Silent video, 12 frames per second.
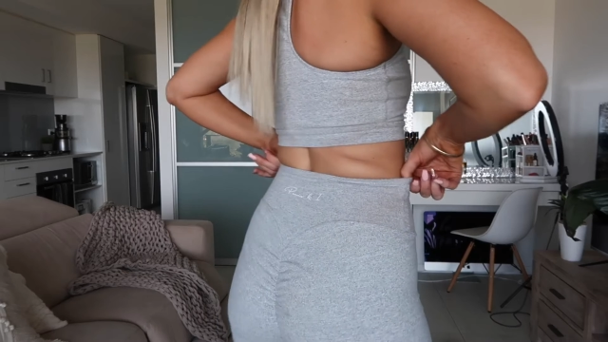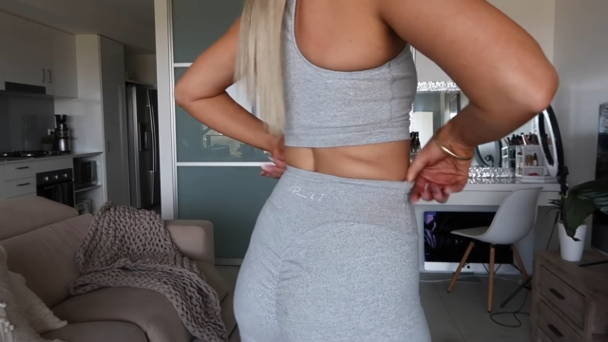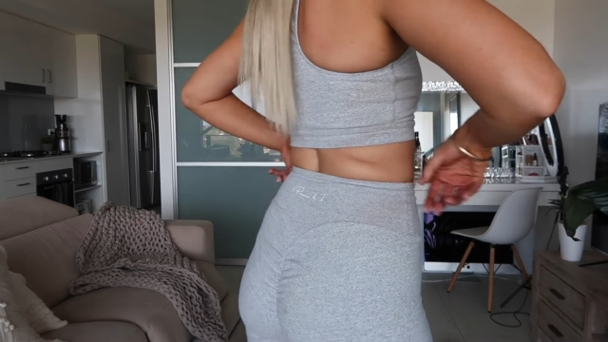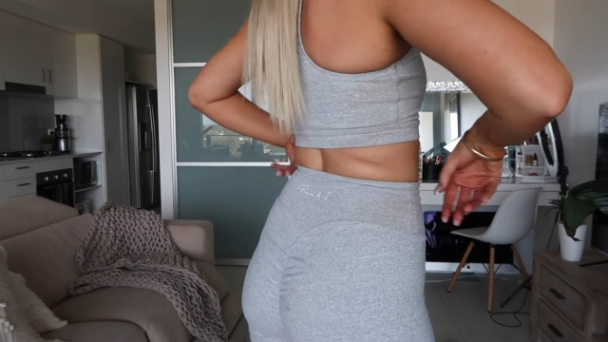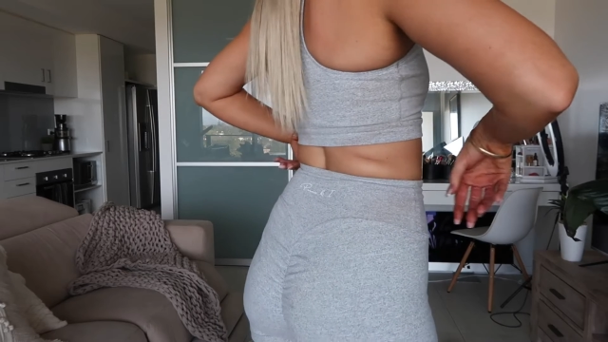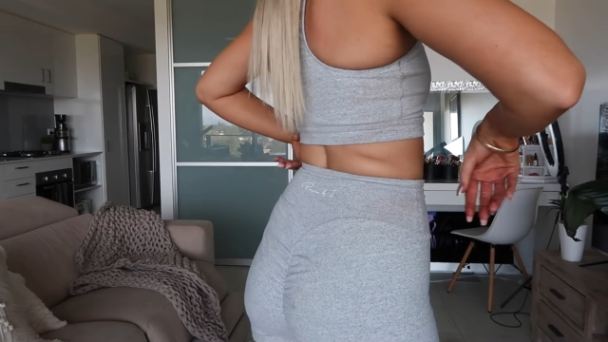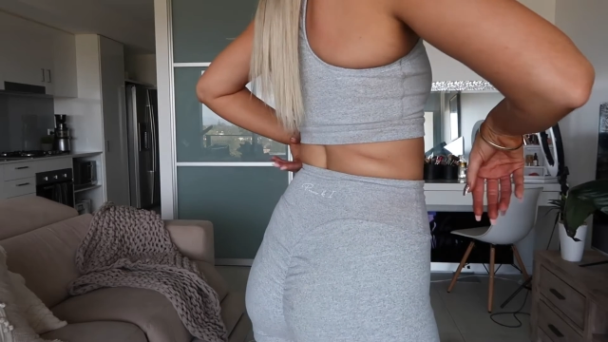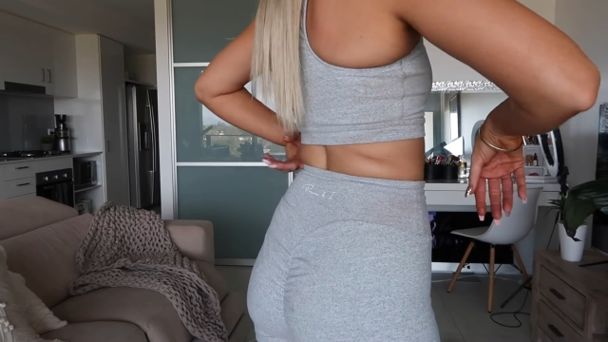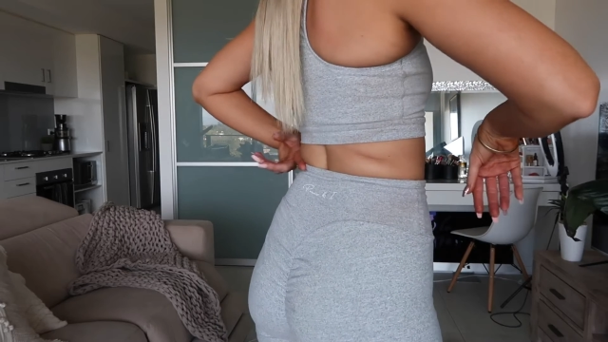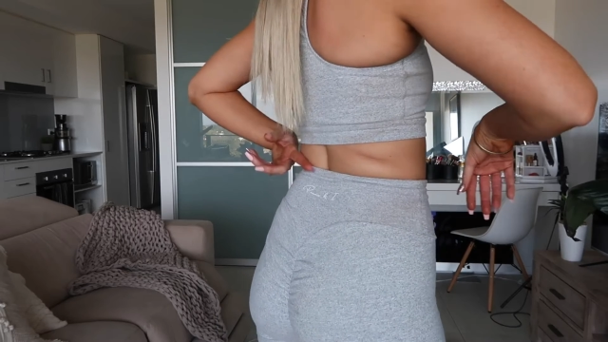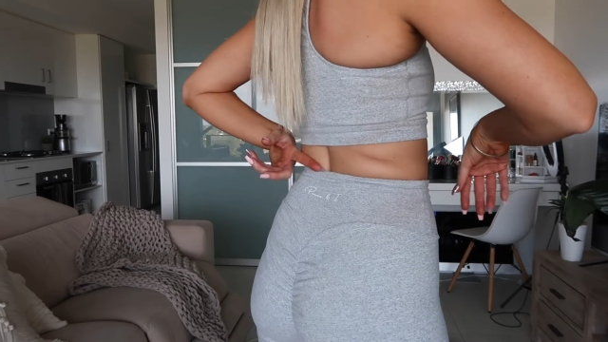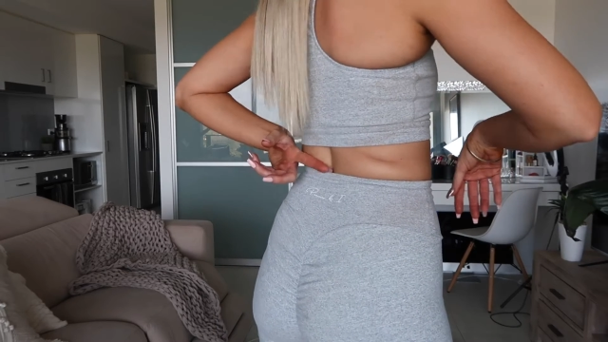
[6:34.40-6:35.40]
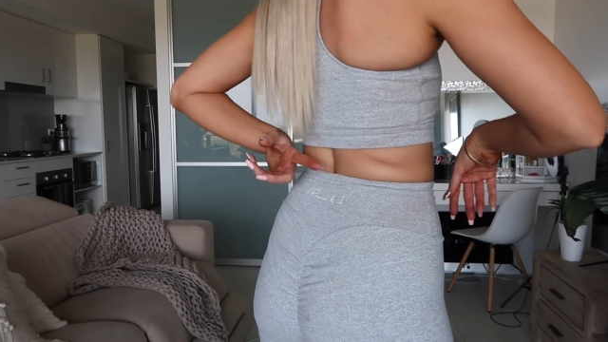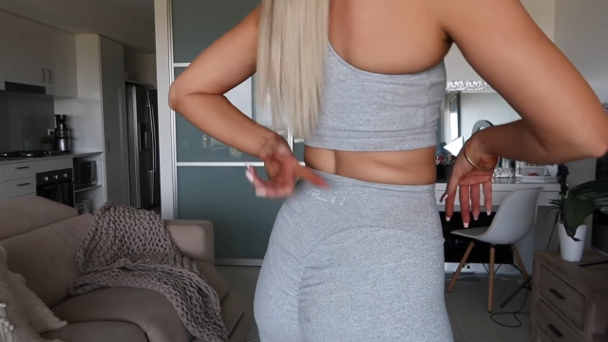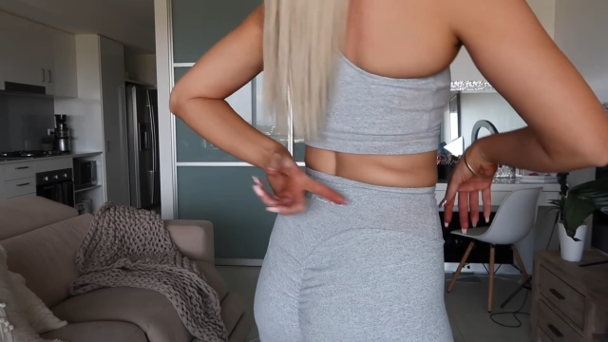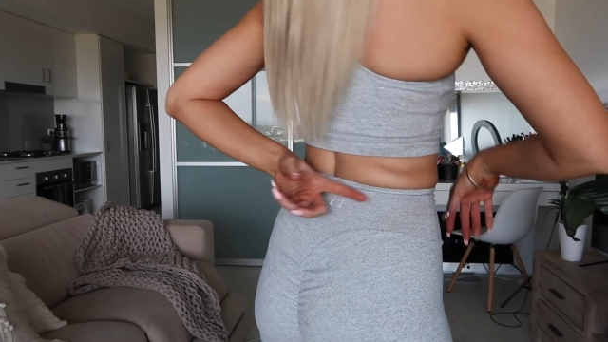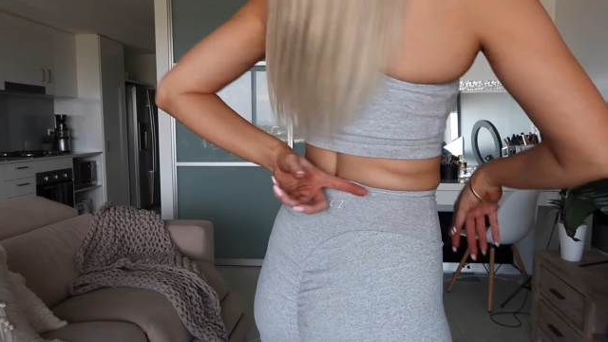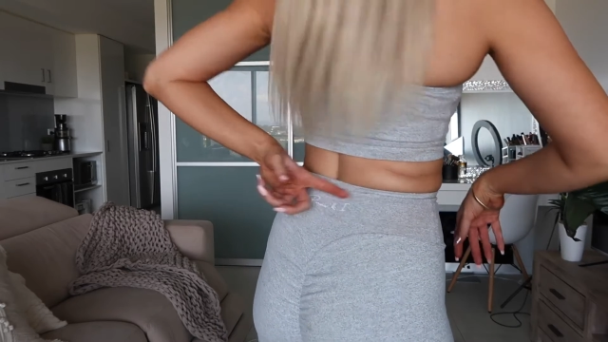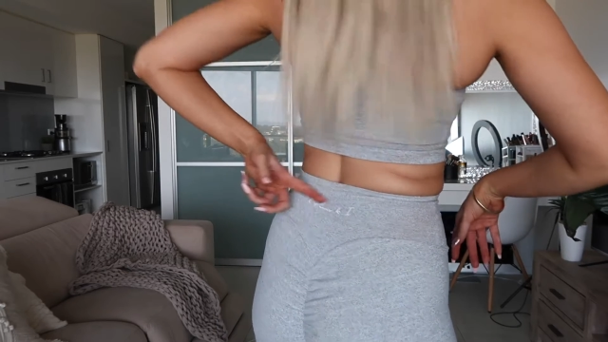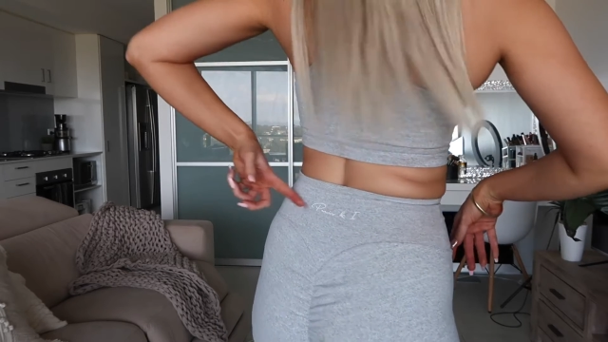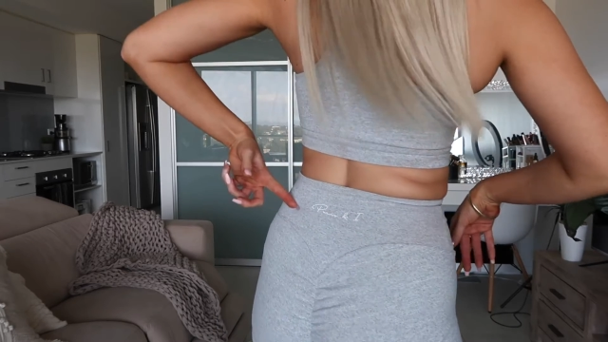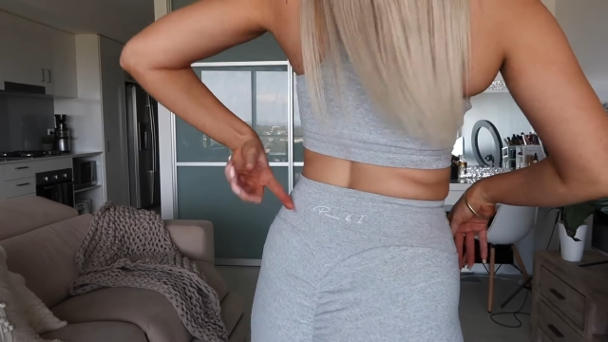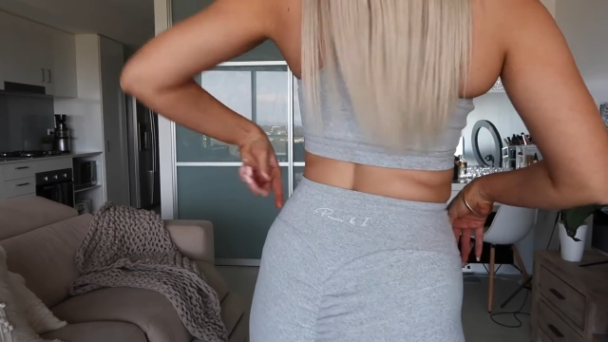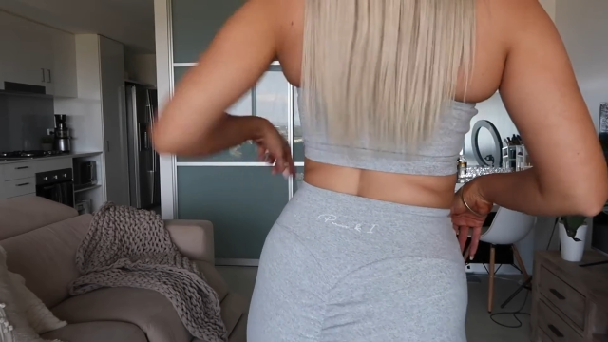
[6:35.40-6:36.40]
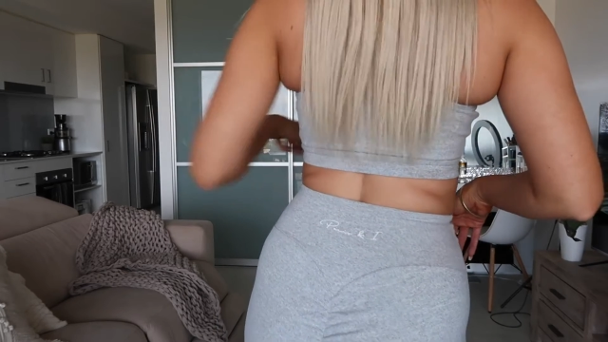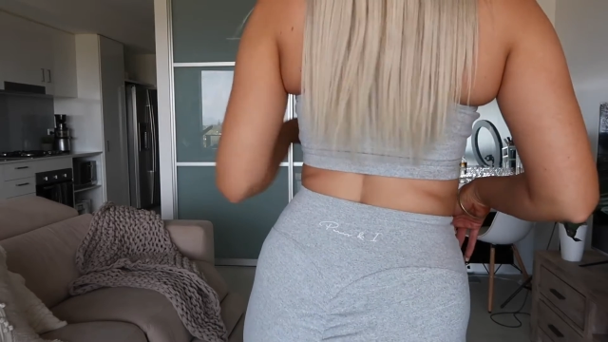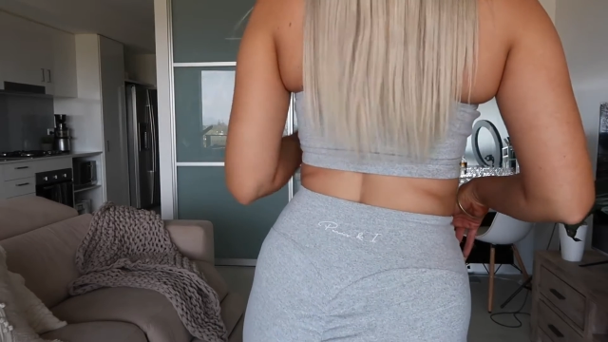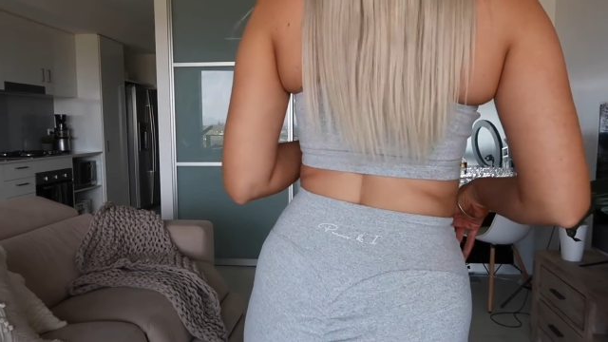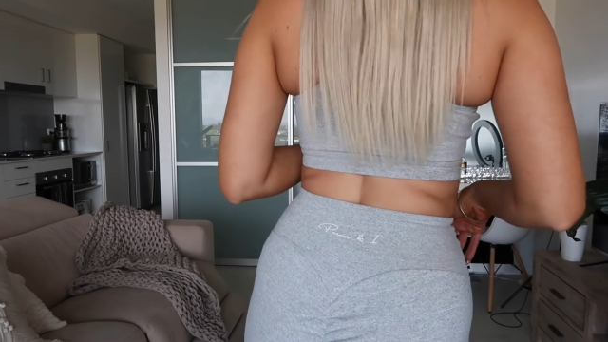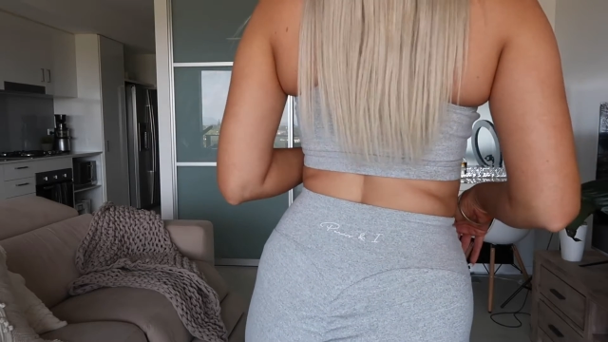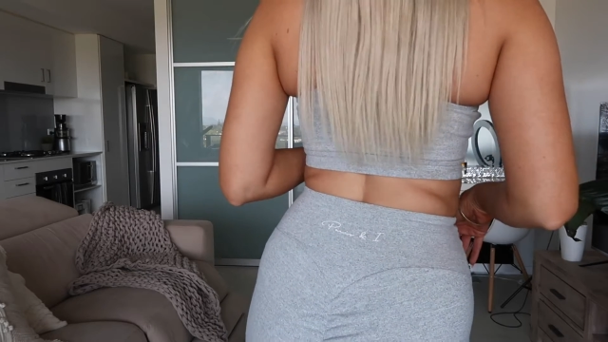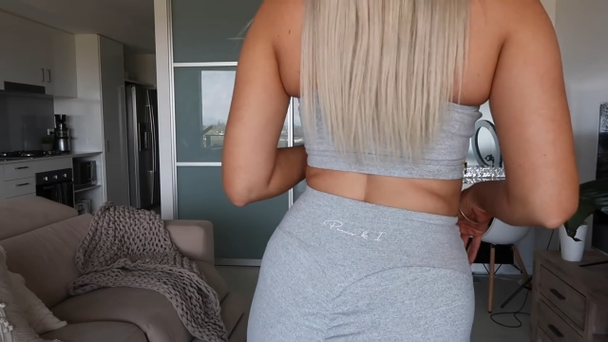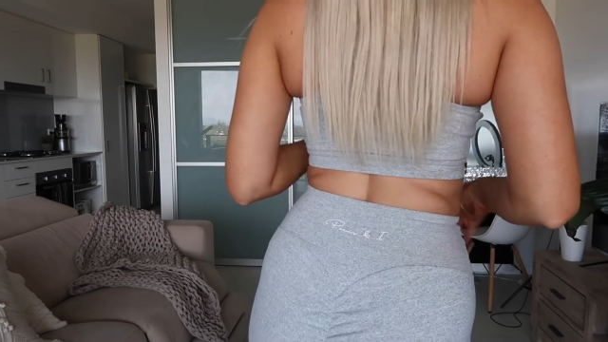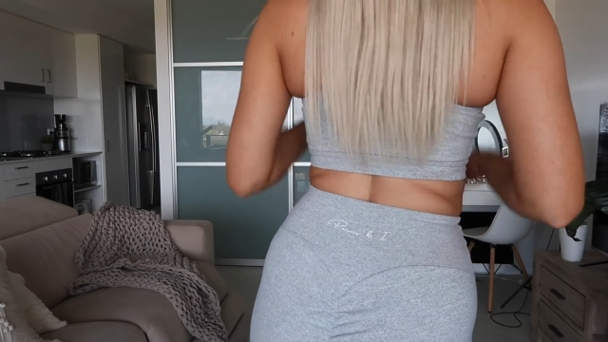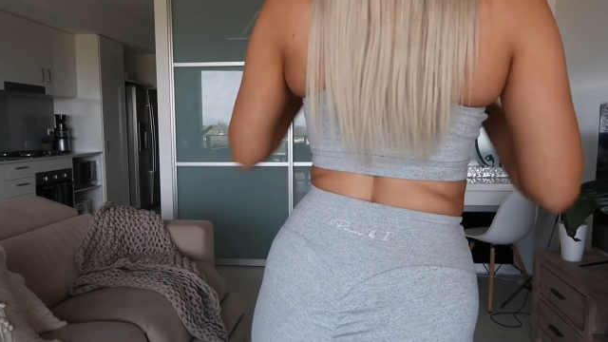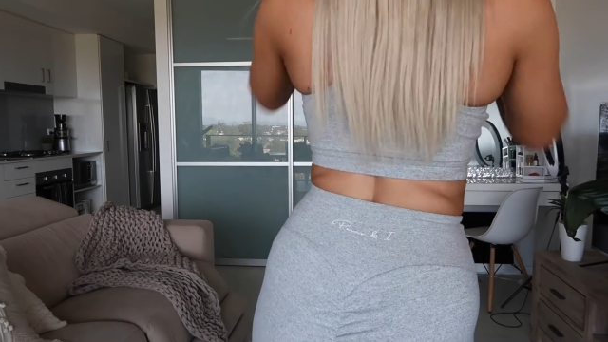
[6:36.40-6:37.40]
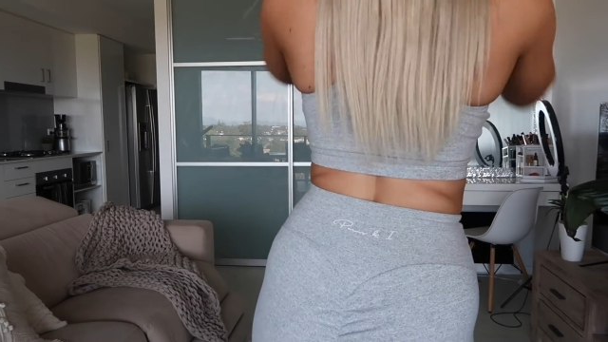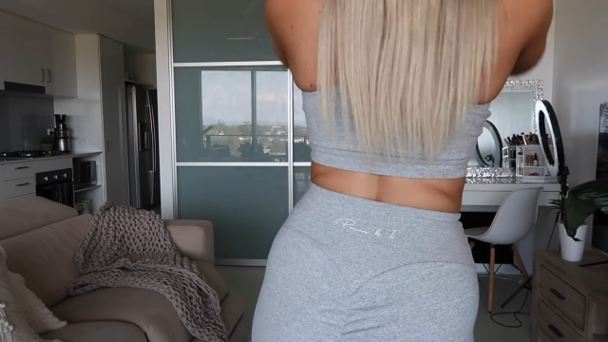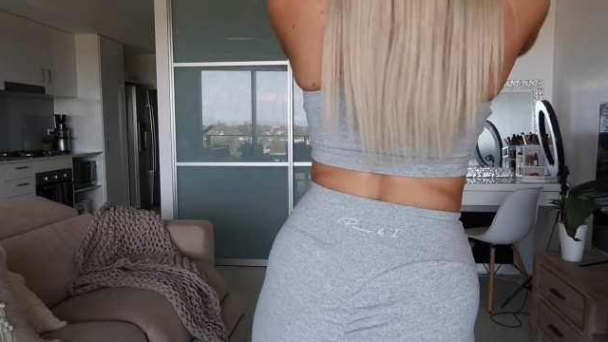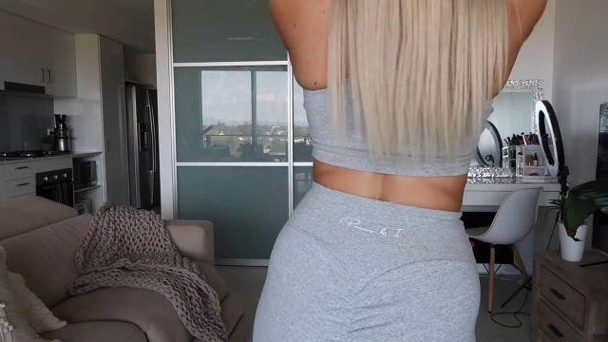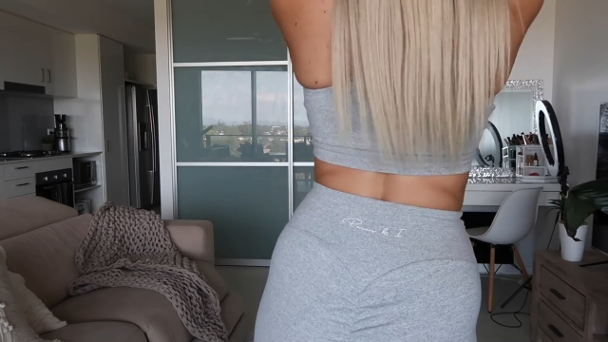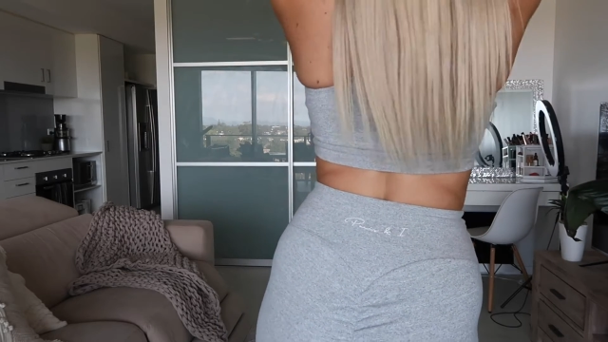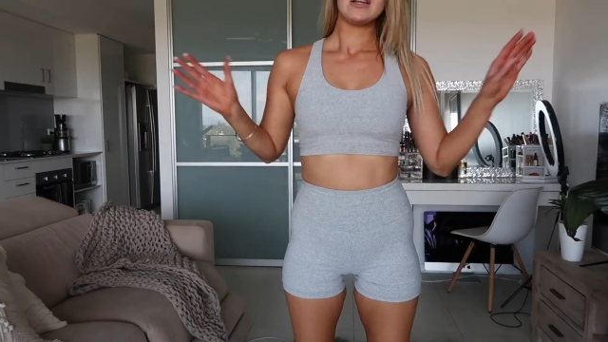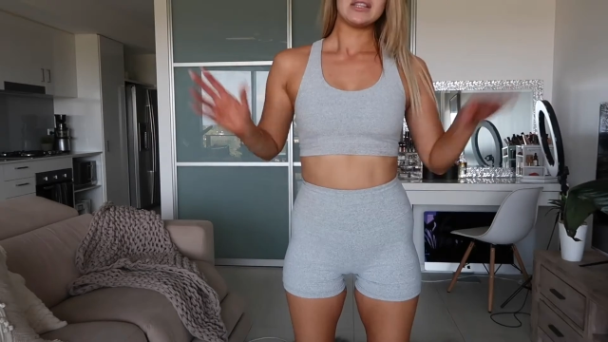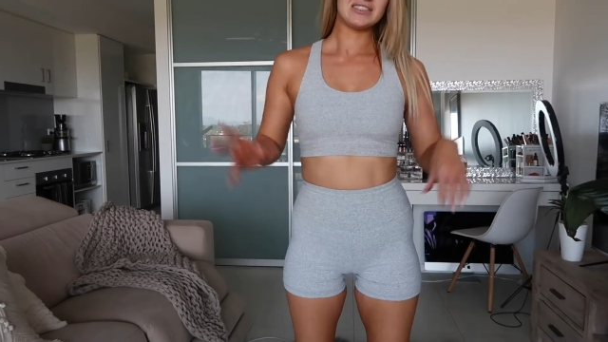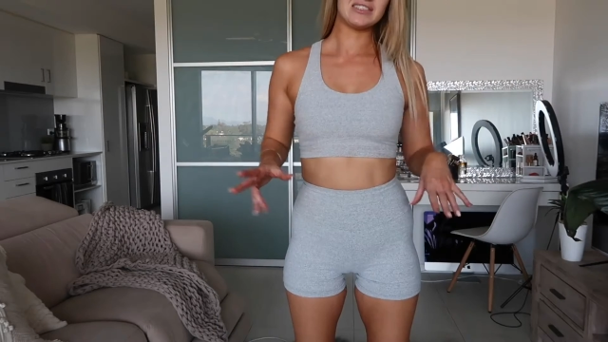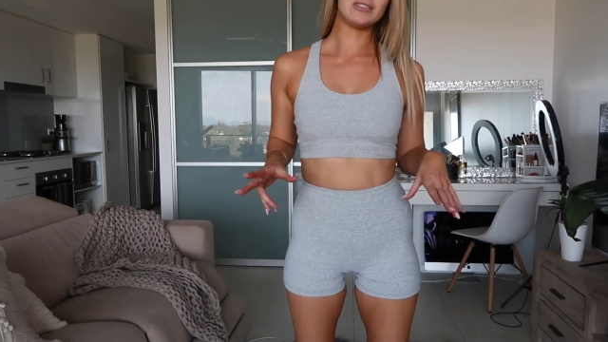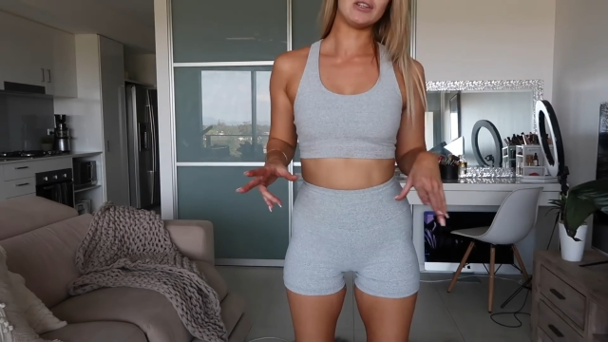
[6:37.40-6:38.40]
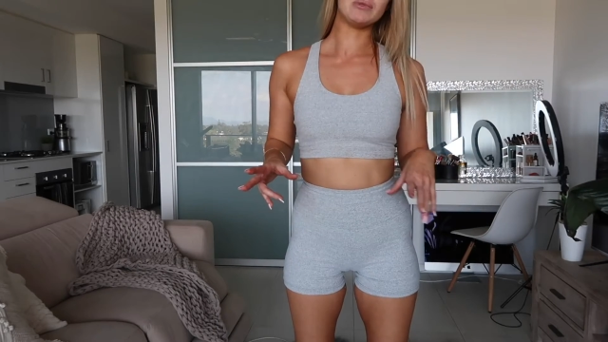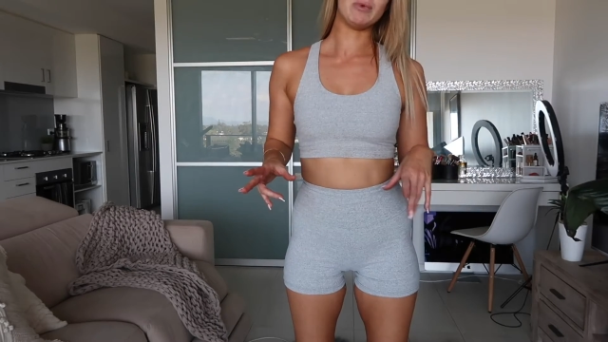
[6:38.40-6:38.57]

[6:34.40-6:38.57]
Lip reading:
Nobody's mouth can be seen.